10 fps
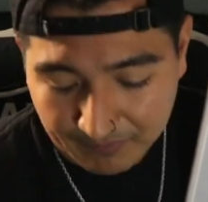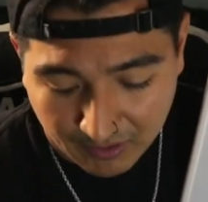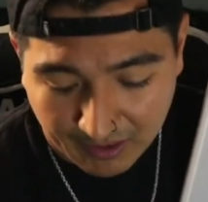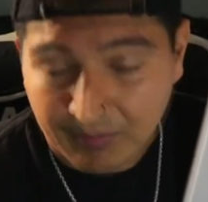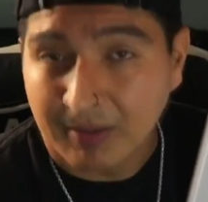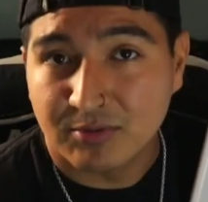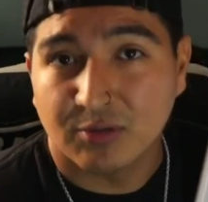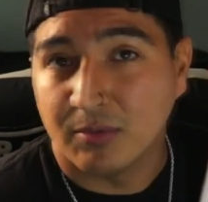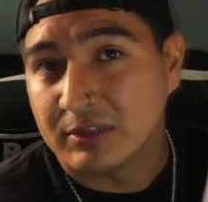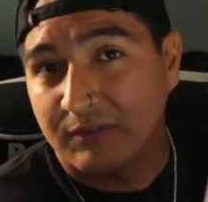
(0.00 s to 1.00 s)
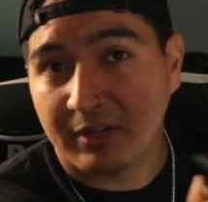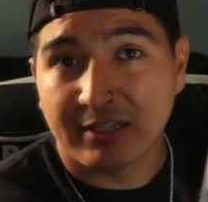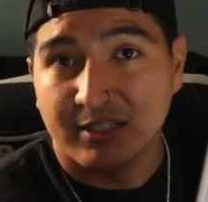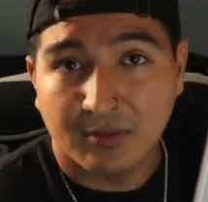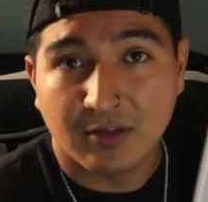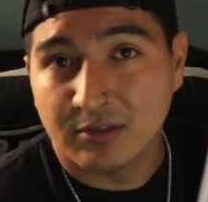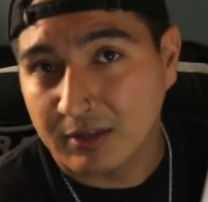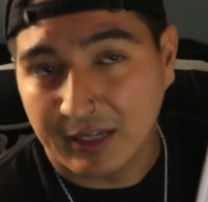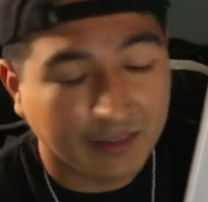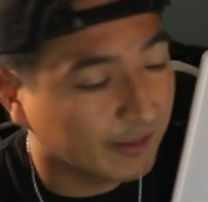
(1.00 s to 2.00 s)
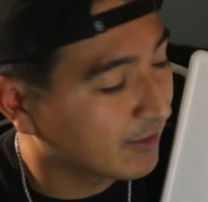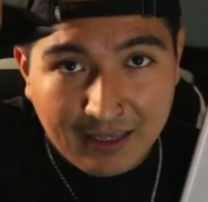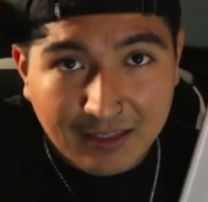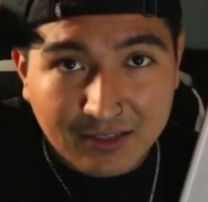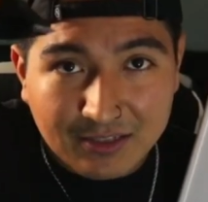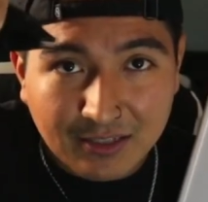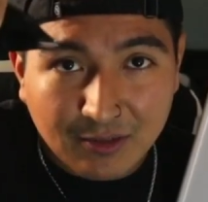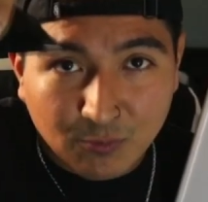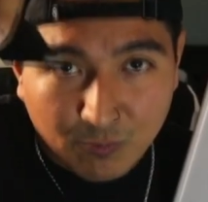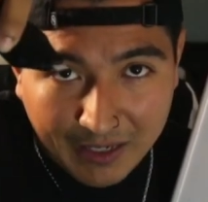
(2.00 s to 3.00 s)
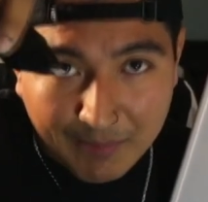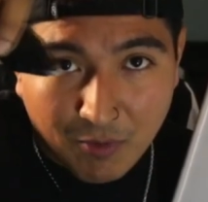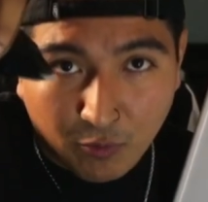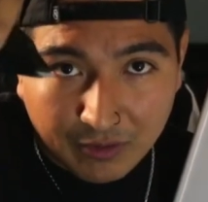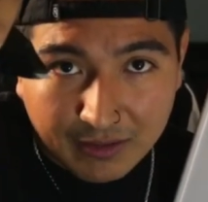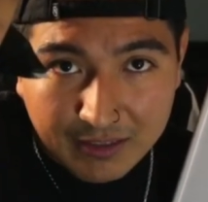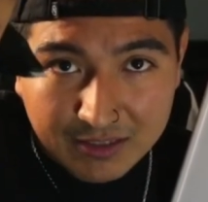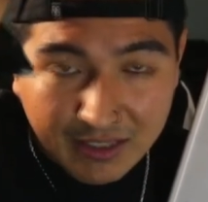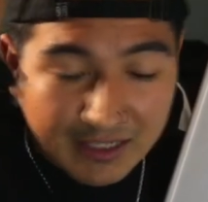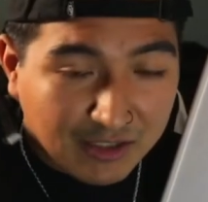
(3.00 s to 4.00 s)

All right, I'm sure most of you guys' balls look like this. You see the way I'm holding this?